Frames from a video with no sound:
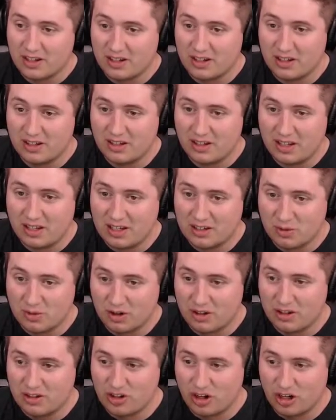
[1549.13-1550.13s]
He's a he's
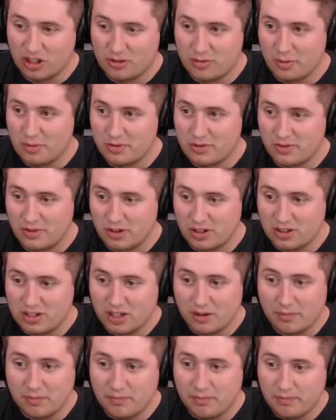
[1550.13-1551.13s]
one of the strongest members of our
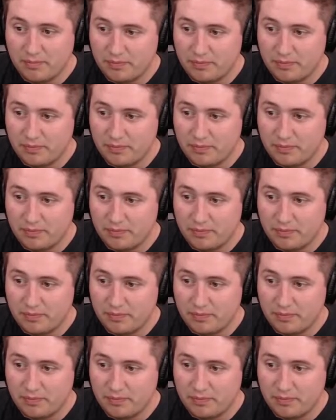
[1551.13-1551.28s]
team.